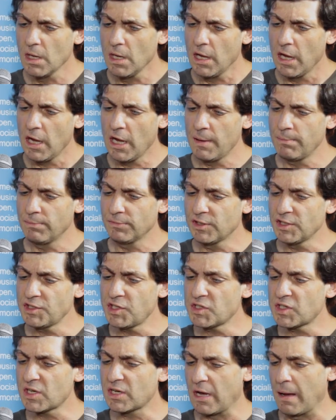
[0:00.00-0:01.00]
Um, this
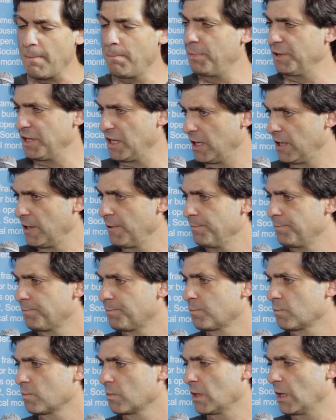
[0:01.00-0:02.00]
is a company
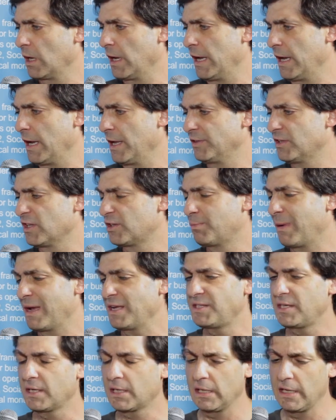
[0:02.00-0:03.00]
uh, that
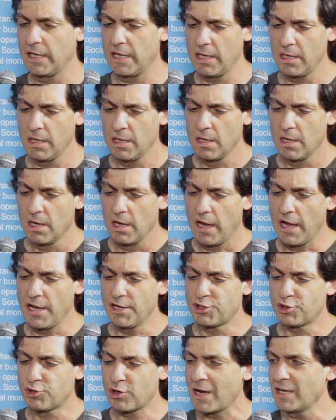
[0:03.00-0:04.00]
basically uh,
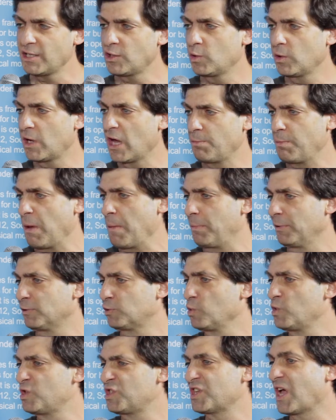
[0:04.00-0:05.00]
tries to get people
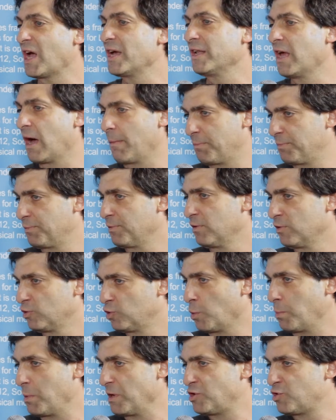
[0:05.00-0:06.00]
to sign up
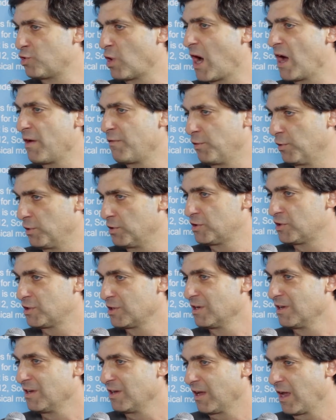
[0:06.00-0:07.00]
to be drivers
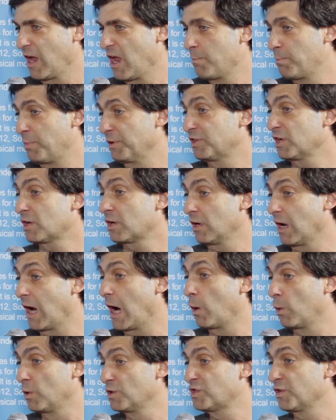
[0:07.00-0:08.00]
in particular
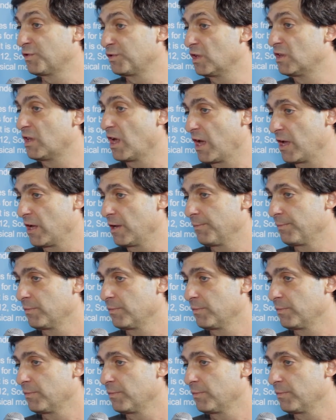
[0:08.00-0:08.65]
hours of the day.